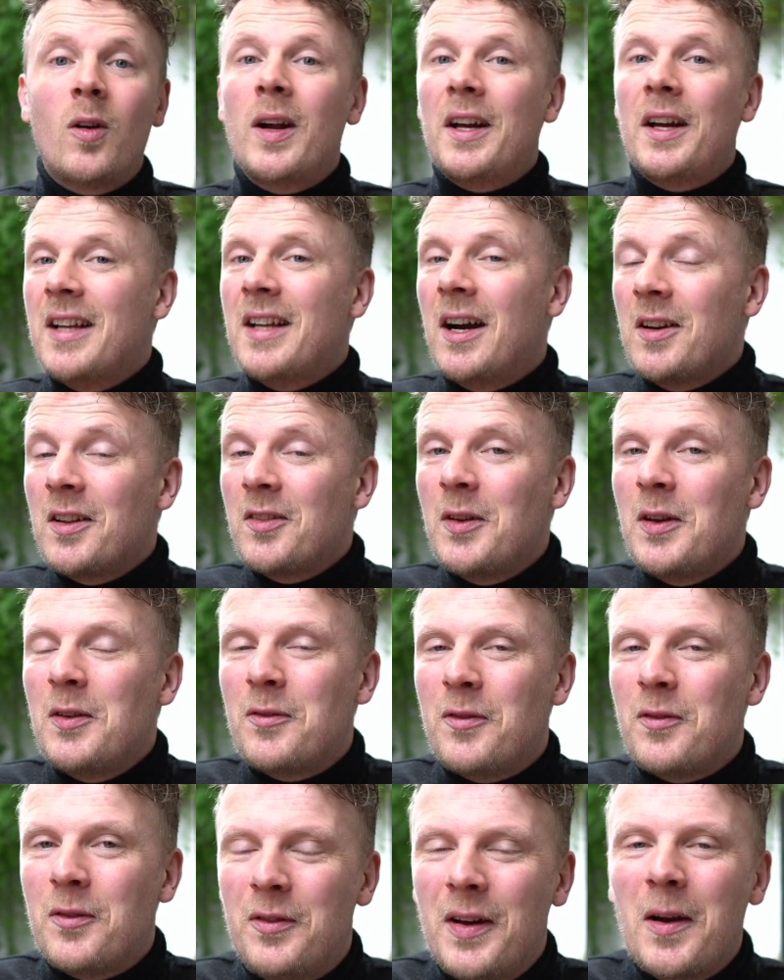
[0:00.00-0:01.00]
All right, now that we've
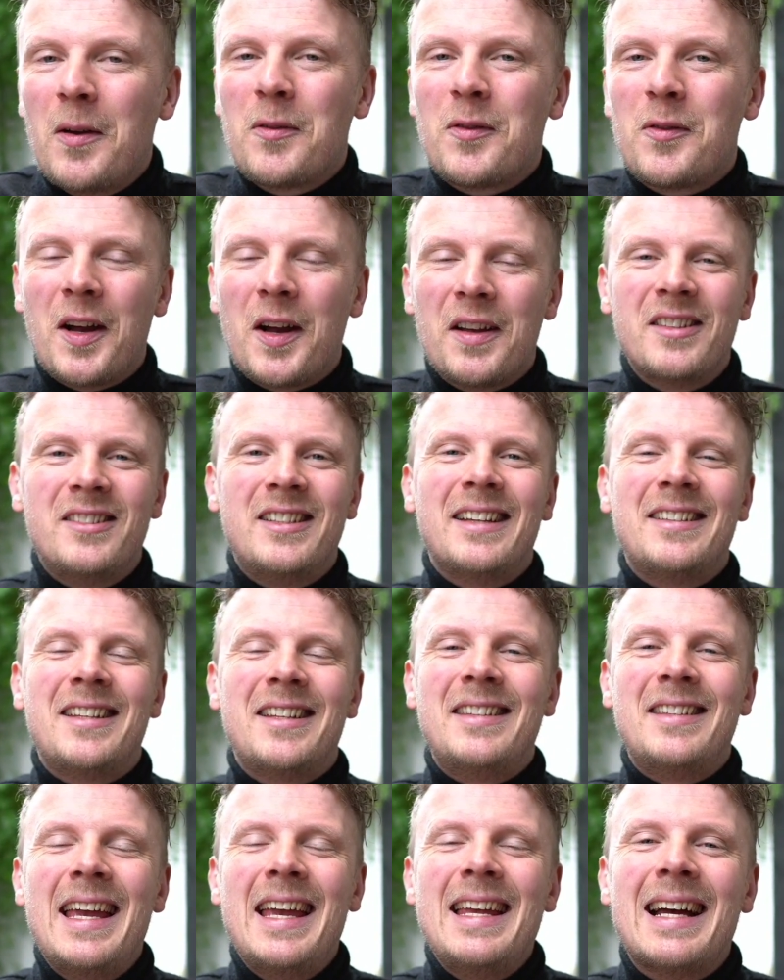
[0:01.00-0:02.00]
verified that the
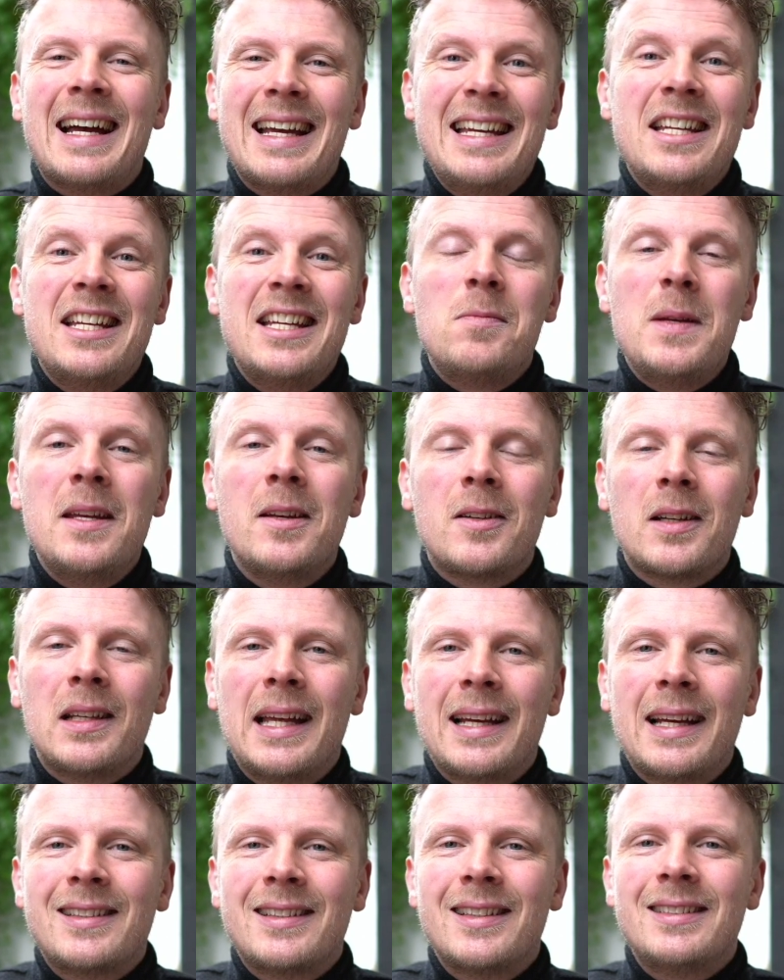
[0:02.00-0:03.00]
data is being
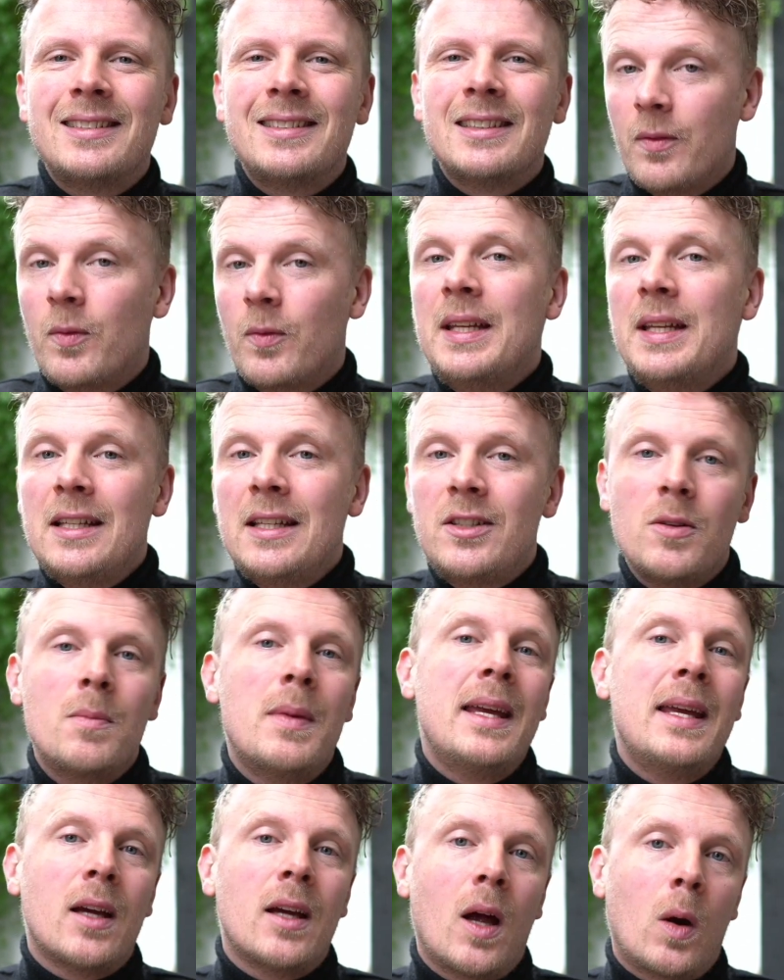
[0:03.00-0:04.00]
collected, we need to
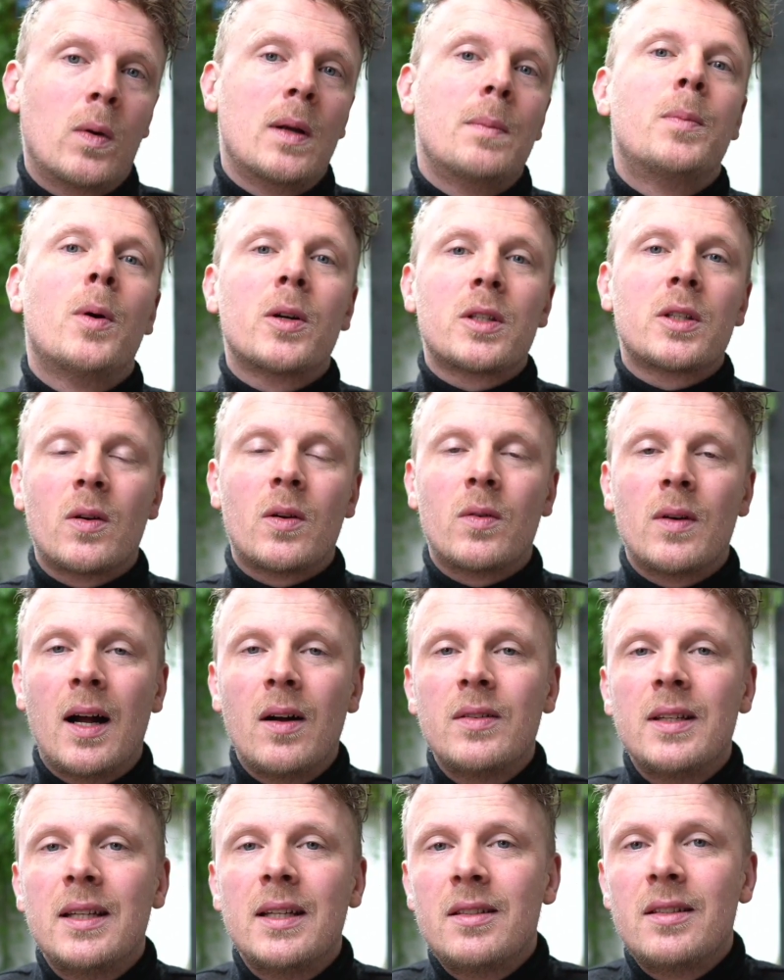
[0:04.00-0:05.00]
make a report
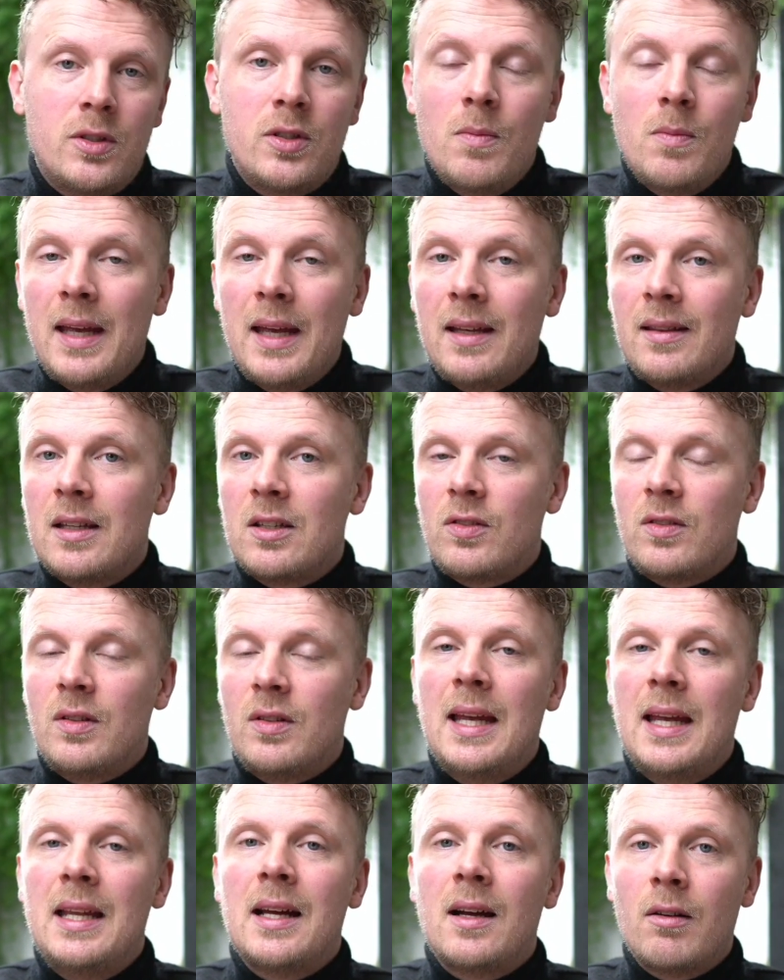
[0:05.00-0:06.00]
around it to make this
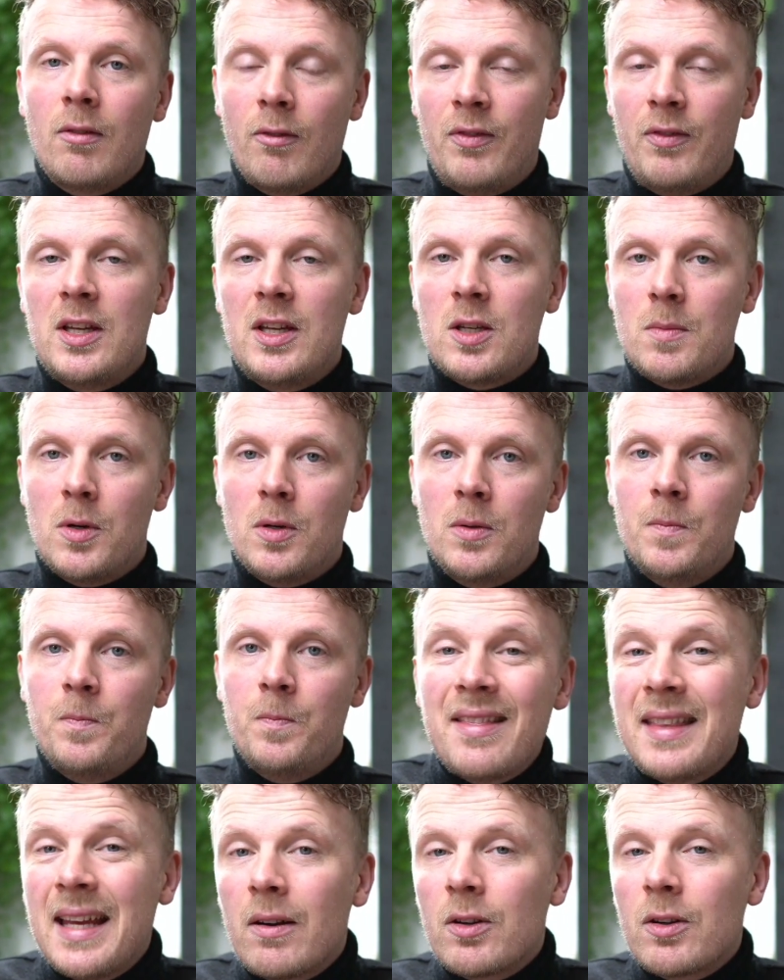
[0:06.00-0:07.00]
data visible.
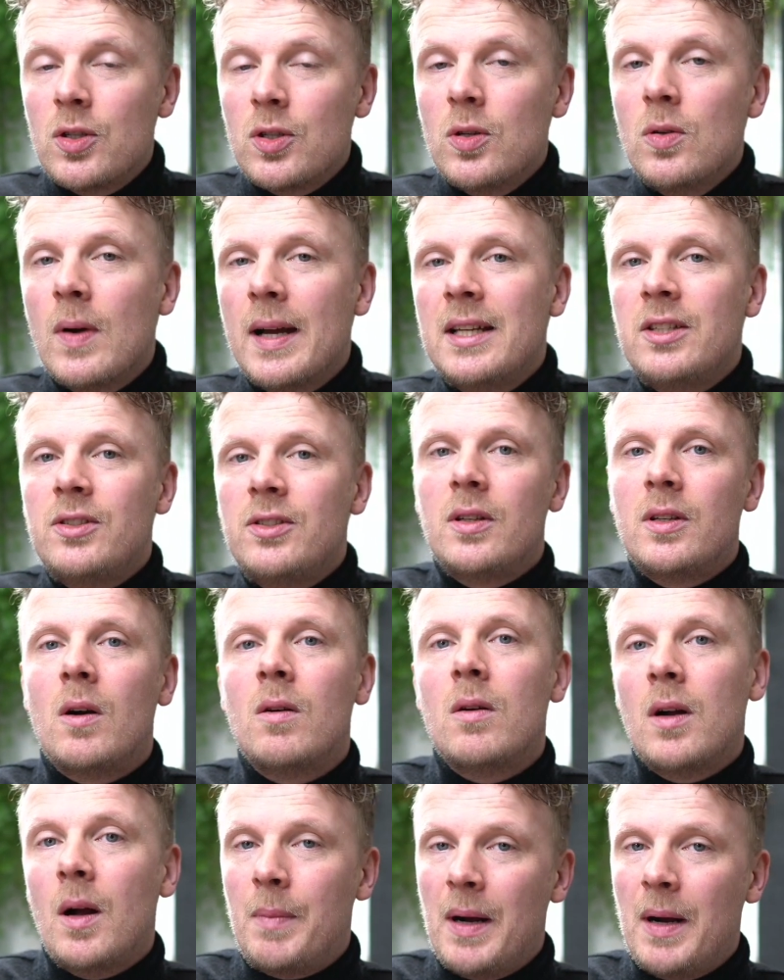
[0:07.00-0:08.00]
There are two ways to
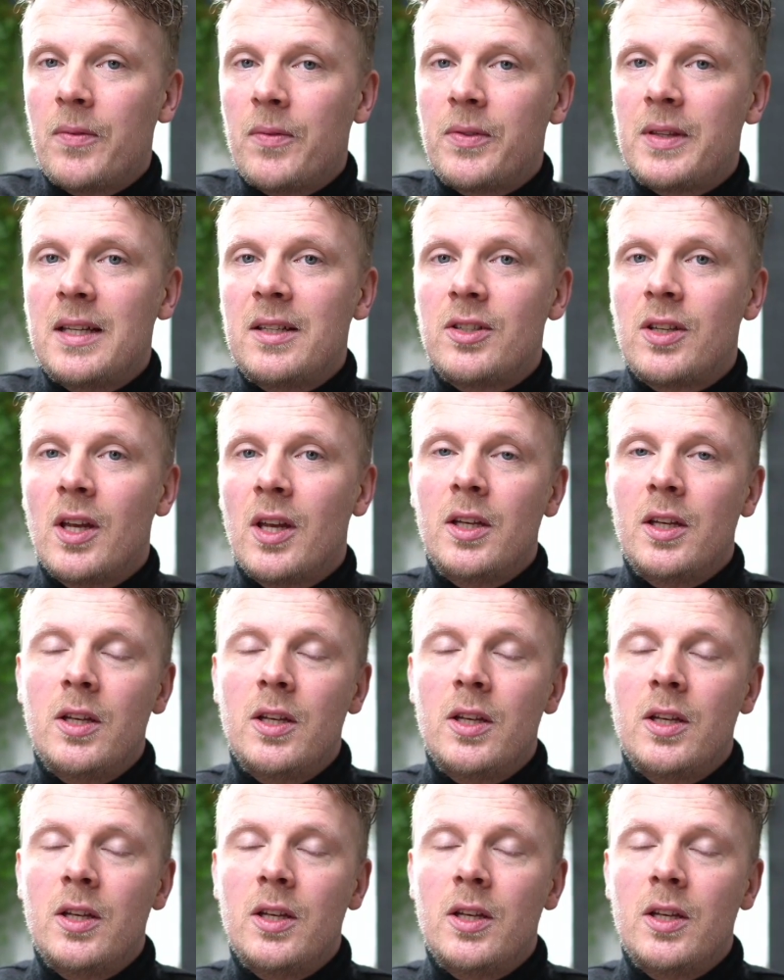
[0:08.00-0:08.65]
go about this.